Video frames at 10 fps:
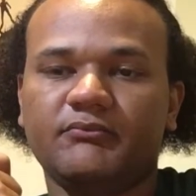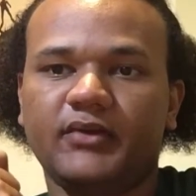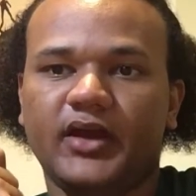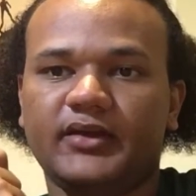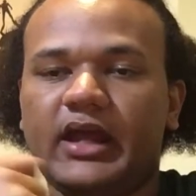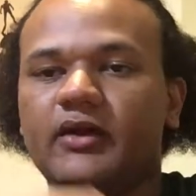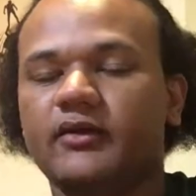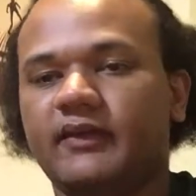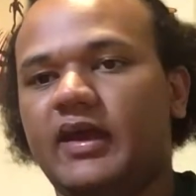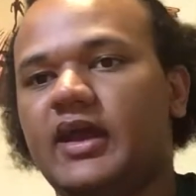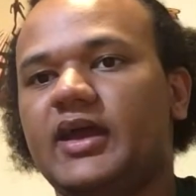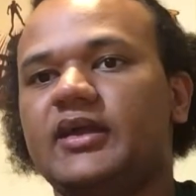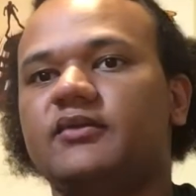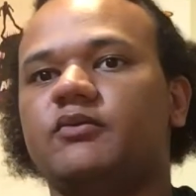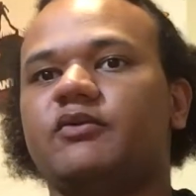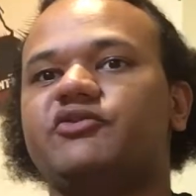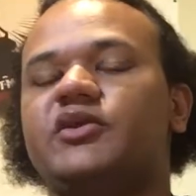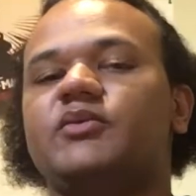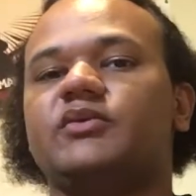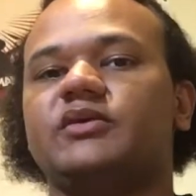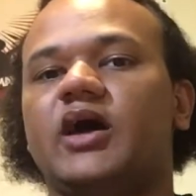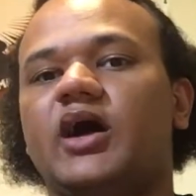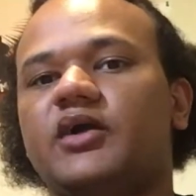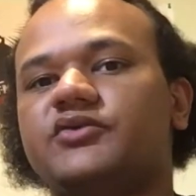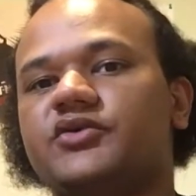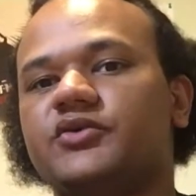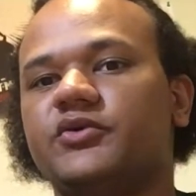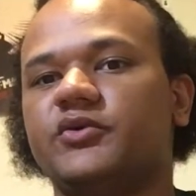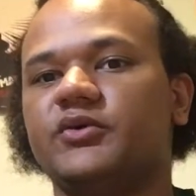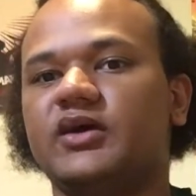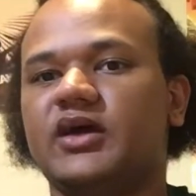nail on the head when she would talk to